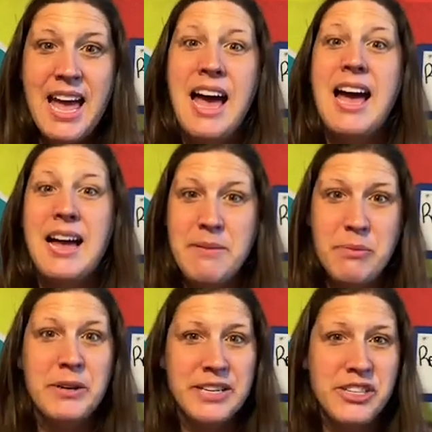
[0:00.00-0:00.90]
I'm
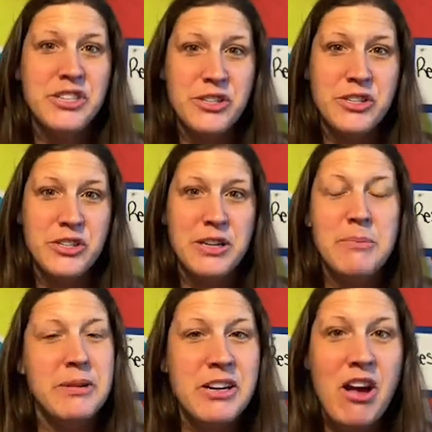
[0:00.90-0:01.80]

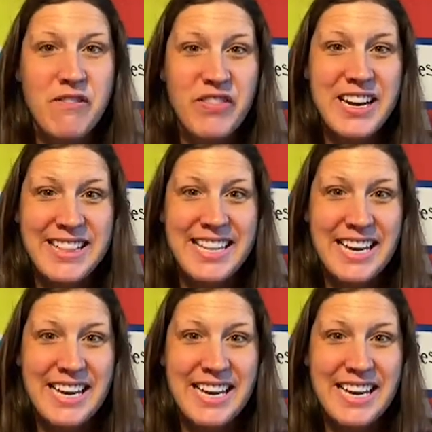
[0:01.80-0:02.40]
pretty confident that